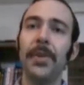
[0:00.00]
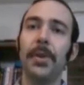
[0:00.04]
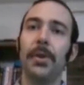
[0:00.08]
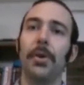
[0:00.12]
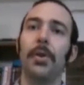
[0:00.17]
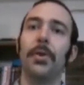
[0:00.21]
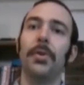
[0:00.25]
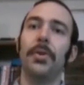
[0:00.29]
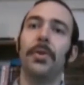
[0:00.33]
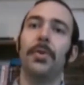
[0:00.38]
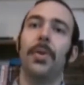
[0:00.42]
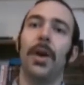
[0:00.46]
you
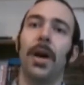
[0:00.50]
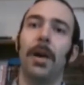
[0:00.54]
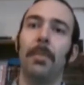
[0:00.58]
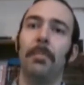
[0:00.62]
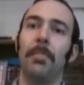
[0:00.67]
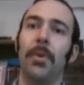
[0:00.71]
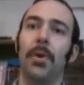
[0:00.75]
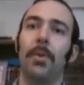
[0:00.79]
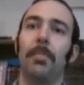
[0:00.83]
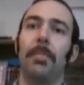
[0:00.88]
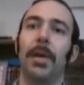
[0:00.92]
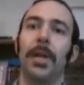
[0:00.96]
go to
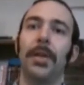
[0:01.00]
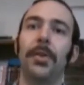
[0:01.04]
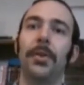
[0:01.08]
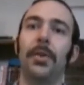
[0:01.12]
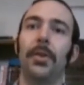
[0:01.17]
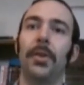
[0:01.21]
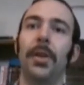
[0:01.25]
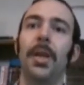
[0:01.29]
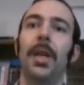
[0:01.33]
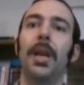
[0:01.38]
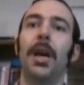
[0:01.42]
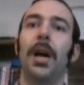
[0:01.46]
Humble
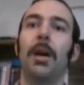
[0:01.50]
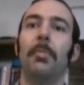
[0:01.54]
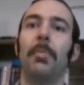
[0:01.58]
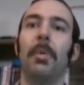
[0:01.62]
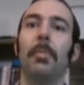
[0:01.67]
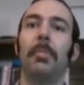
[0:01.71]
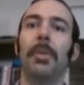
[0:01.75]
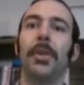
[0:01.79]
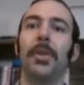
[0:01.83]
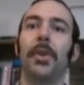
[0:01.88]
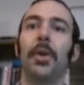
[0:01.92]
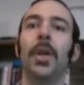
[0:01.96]
Bundle,
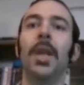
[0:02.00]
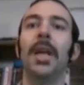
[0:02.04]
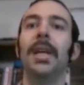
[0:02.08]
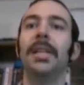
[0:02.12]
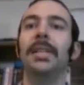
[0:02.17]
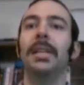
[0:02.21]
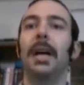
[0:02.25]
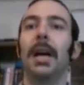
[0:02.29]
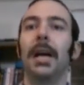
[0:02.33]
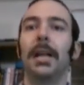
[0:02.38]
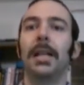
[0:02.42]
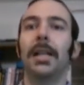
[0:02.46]

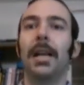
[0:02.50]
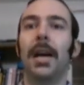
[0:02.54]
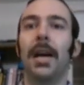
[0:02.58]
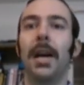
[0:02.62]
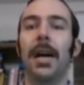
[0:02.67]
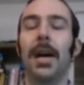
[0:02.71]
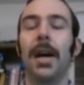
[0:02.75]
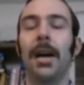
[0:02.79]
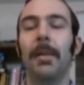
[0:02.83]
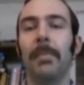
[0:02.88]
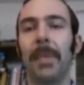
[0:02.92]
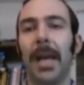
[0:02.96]

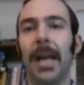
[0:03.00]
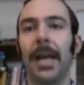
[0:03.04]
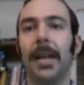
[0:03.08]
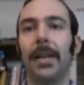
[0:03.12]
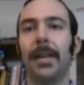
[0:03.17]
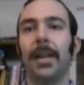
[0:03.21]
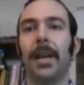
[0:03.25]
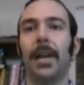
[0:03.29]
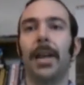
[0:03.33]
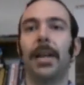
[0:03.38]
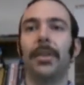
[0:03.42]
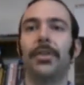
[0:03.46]
humblebundle.com,
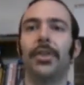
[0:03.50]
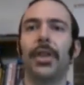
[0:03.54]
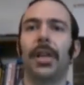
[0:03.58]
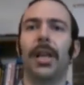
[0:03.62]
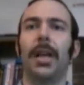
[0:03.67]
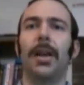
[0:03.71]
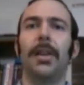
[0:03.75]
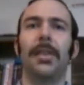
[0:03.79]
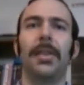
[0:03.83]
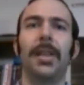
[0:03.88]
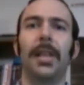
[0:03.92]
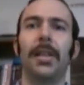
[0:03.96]
and uh, check
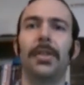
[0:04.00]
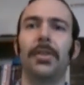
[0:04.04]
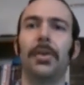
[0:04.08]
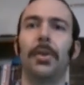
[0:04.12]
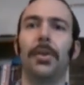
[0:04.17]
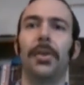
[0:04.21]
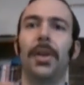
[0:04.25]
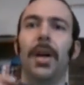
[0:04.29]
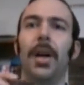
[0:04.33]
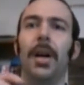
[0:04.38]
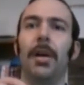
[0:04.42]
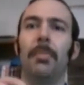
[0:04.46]
out, I think it's
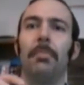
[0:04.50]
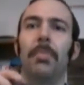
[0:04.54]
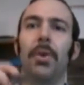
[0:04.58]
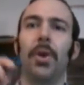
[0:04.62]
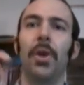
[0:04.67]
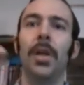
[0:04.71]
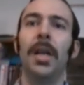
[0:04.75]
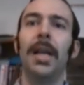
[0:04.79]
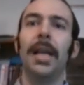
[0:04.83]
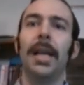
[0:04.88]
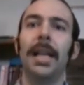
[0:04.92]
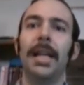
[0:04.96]
called the
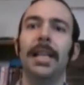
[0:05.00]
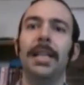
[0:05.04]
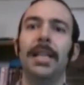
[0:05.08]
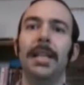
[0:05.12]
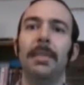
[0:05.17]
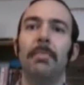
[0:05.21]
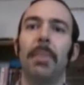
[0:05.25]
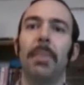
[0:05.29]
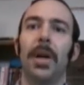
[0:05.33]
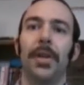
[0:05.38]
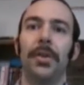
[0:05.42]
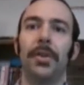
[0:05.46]
Humble
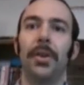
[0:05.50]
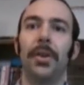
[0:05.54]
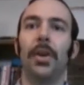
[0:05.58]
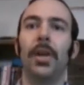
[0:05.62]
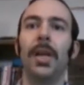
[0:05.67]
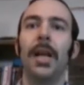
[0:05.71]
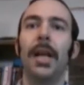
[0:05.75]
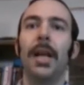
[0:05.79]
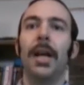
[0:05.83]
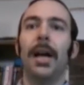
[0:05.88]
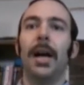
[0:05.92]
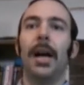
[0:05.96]
Indie
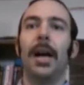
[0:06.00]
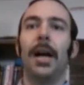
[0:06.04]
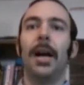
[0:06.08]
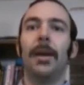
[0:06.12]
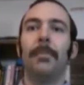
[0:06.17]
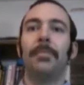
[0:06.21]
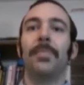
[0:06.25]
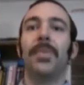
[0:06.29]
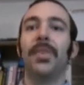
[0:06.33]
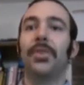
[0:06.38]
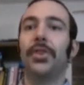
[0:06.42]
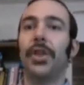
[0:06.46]
Bundle.
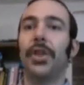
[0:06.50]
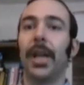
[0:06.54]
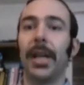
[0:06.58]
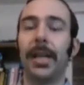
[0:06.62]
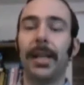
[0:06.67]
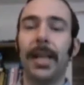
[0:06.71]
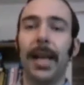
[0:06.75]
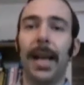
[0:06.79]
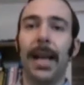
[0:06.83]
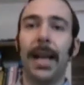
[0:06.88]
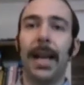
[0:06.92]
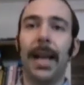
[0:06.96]
Um,
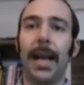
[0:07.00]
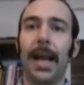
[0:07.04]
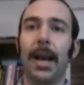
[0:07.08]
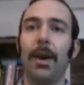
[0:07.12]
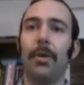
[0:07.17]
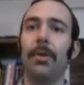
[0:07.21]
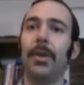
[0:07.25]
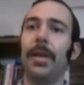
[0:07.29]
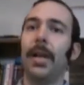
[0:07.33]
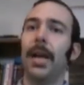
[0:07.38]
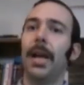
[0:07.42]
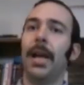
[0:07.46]
check that
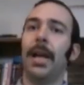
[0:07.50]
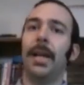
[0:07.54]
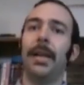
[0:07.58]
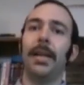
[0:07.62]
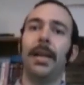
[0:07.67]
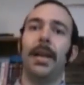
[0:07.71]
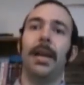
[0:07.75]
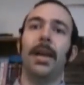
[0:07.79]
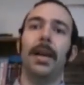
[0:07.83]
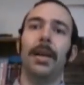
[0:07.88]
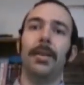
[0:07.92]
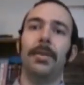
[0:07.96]
out, and
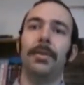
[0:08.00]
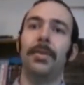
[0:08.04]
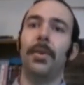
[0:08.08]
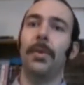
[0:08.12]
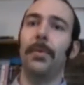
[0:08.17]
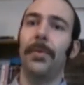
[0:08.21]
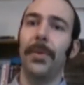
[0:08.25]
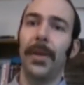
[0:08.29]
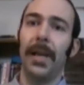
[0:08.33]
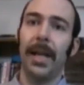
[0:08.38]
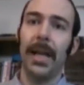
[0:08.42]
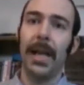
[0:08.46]
uh,
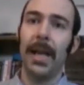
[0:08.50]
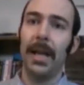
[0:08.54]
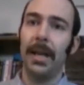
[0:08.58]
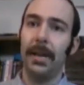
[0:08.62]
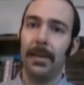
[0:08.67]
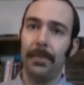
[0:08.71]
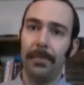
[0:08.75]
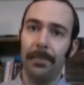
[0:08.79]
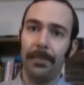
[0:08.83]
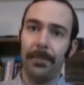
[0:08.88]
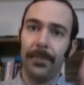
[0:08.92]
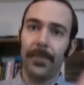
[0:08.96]
don't
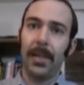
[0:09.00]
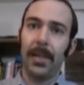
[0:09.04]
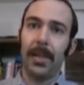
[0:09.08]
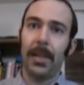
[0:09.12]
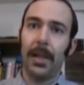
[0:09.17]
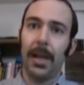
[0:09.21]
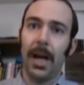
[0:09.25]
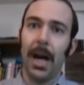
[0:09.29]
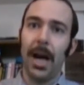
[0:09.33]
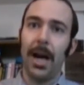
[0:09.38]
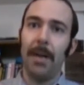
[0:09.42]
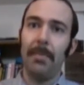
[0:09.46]
forget,
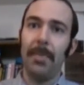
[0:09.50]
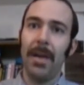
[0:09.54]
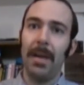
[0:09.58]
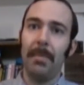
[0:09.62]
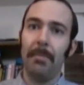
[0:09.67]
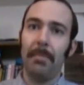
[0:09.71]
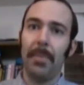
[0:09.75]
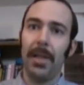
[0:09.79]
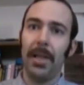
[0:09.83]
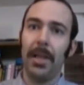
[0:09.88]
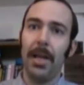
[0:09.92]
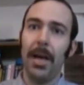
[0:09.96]

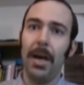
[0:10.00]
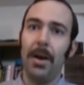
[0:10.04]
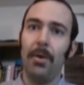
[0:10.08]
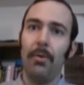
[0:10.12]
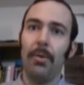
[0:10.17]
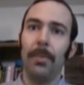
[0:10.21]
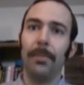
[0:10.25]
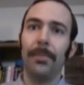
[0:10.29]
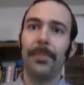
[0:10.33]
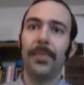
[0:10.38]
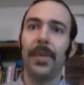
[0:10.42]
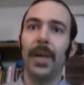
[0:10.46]
comment
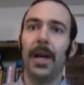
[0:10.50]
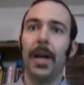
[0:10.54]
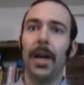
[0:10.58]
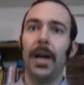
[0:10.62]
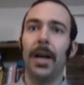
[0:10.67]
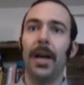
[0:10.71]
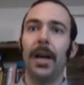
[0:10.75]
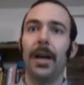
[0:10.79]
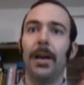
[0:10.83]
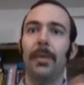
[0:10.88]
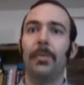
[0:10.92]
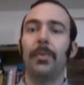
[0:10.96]
below.
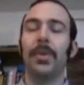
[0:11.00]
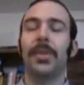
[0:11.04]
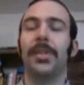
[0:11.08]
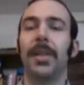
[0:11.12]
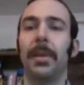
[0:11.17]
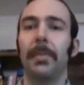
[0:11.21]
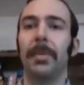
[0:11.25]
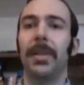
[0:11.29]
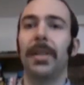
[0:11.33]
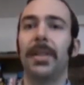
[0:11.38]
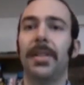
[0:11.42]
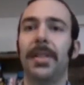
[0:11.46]
Uh, with
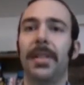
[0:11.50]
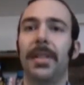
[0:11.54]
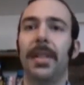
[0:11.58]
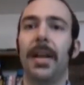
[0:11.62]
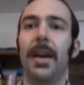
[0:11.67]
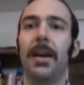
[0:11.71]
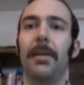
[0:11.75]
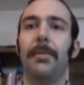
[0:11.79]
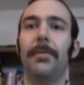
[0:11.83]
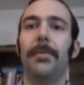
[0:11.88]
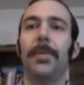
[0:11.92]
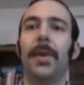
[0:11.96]
some of the
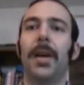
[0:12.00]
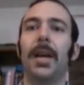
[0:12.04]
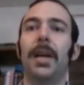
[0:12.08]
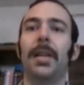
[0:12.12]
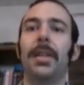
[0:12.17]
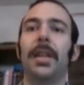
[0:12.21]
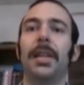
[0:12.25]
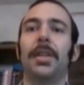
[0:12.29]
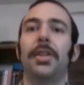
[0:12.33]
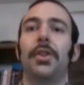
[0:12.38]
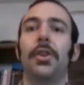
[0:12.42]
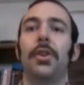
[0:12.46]
stuff uh,
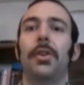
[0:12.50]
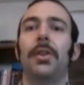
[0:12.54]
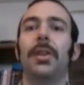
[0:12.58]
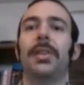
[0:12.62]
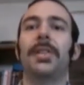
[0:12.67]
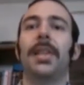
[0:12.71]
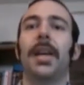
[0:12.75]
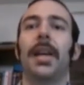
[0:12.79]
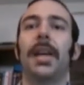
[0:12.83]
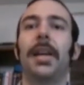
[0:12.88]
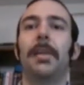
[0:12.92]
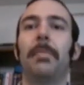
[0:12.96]
that you're
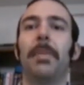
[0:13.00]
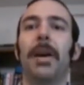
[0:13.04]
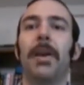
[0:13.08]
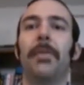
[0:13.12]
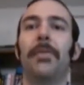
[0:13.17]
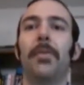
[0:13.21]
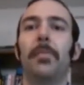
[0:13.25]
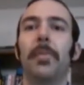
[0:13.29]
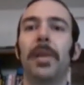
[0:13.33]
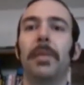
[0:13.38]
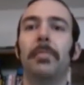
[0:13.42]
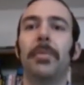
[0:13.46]
excited about
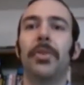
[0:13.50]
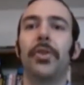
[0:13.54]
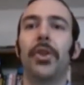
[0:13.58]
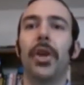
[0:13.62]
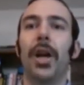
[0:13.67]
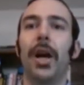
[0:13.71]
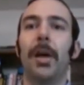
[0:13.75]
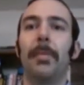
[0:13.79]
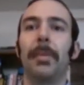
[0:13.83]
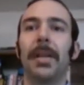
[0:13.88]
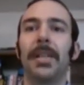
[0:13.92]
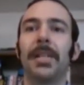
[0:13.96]
from Image
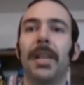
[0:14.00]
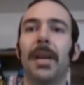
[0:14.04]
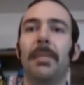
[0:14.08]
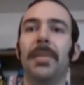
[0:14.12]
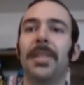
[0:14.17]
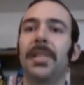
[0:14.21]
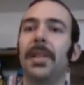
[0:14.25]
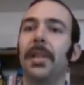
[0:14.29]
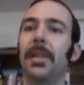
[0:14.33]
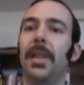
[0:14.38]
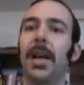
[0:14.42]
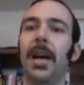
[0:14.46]
Comics. I
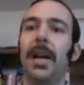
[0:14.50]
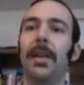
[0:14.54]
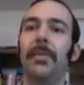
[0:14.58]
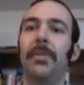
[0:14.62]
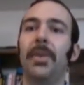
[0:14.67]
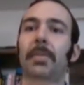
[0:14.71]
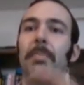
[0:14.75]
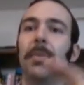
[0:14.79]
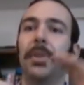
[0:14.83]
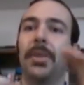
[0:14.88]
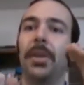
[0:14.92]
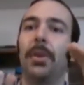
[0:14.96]
missed a lot of
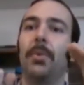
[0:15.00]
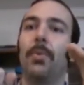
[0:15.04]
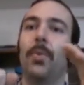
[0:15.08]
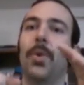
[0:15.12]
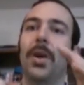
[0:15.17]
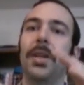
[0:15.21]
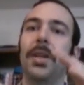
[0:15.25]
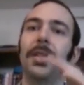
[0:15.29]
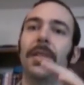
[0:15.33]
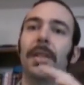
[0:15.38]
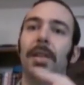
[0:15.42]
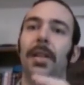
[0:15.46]
it, but there
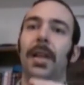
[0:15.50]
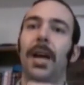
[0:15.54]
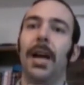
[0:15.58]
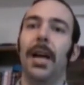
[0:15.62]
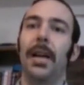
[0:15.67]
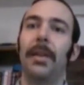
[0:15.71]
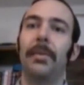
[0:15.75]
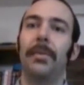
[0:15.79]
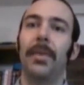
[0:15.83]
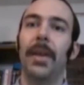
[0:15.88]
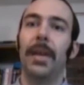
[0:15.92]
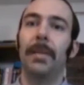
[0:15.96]
was a
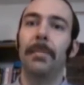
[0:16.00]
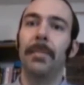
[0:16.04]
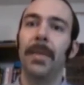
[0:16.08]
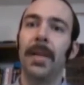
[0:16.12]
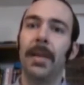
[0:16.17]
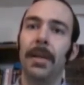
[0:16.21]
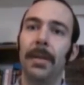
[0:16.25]
lot of it.